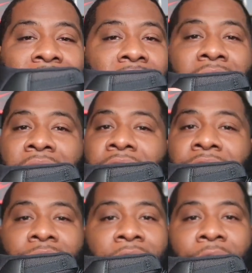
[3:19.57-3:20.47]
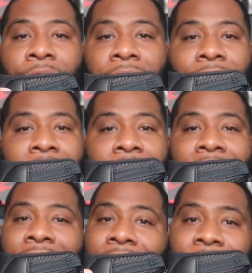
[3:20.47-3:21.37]
You can easily tell when something's dead.
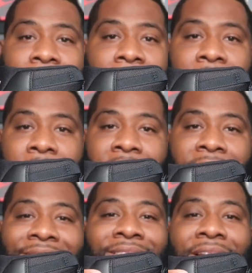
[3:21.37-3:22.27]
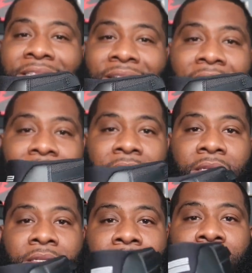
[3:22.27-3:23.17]
See this right here? That's dead stock.
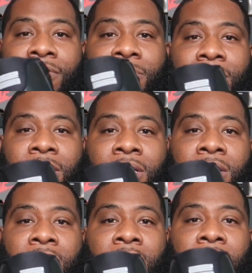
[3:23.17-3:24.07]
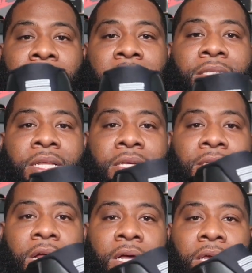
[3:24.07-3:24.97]
You know what I'm saying? That's dead
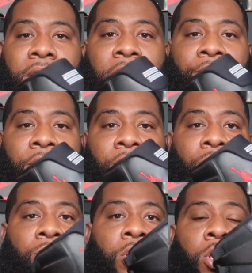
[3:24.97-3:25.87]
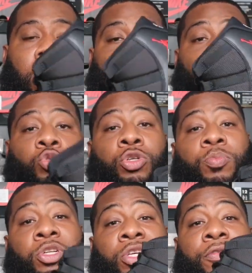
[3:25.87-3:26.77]
stock. It ain't wrinkled. As soon as you
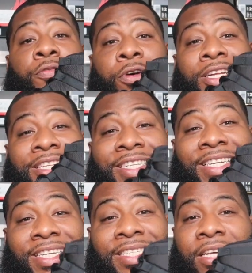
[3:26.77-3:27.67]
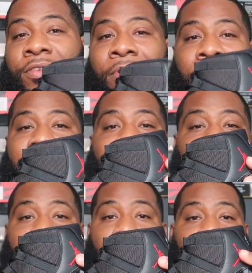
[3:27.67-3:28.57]
put your foot in these, right here is
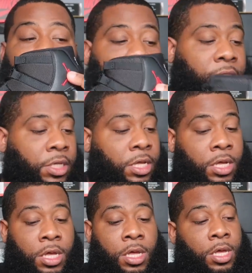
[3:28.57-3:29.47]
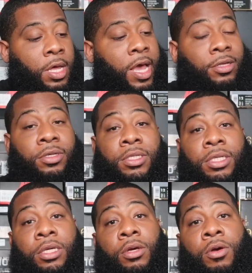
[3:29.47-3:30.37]
going to get creased. As you can
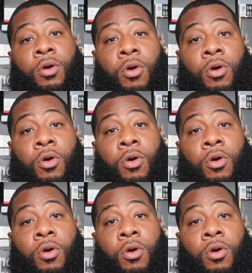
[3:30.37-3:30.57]
see,